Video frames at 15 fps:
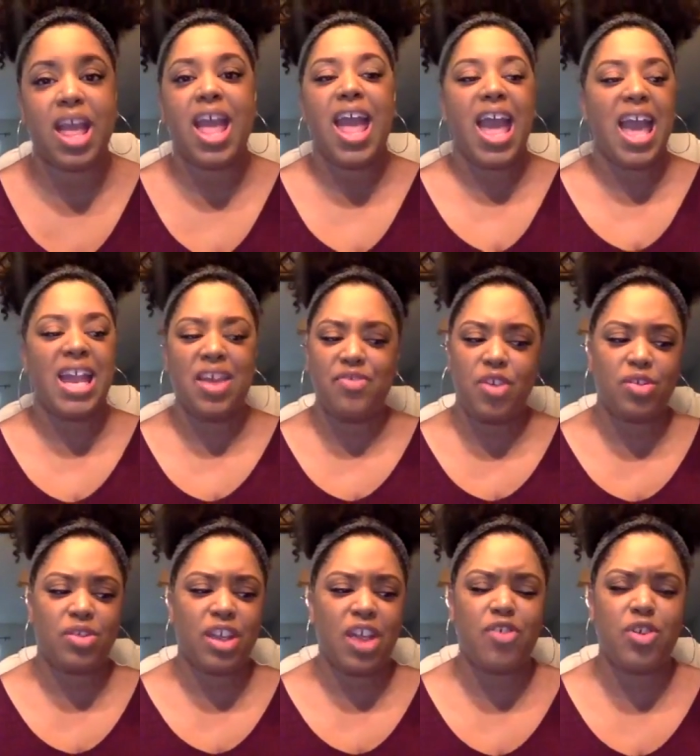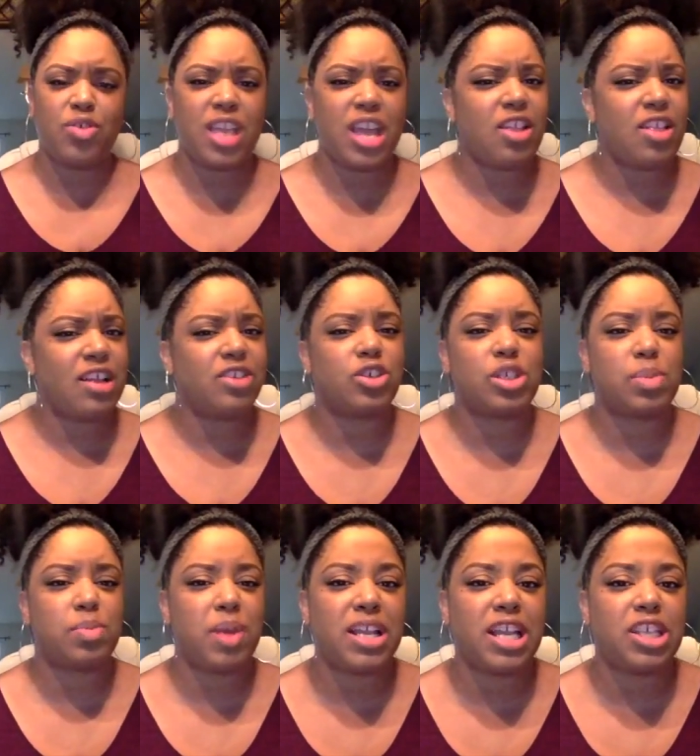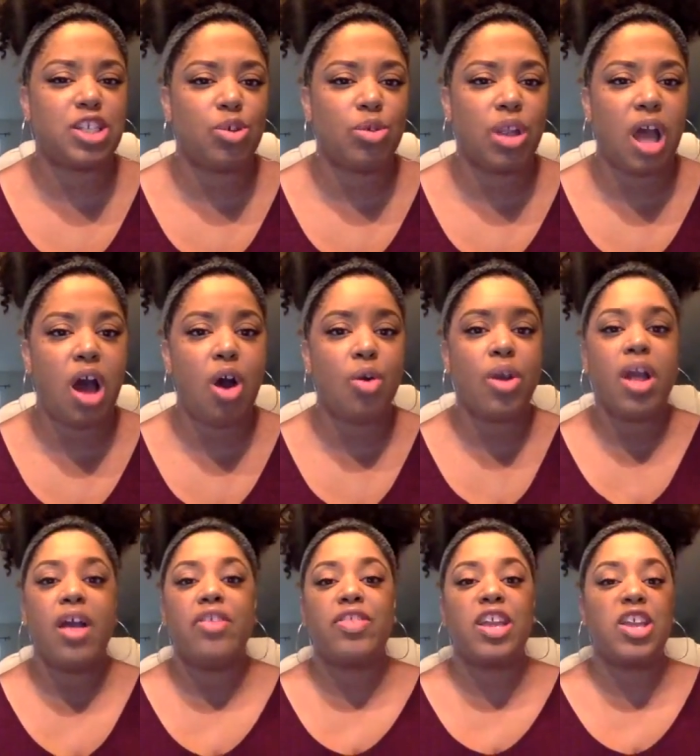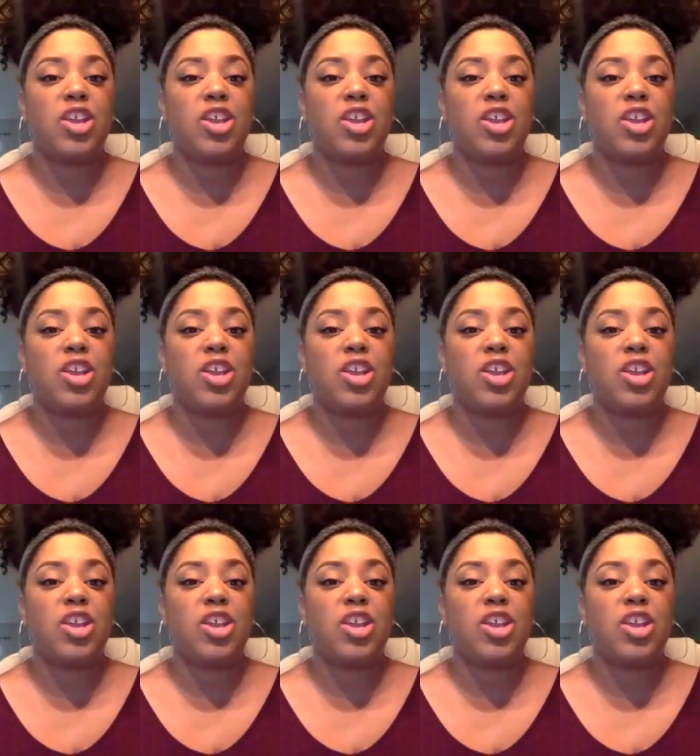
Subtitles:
And if you think that you're spending too long, then you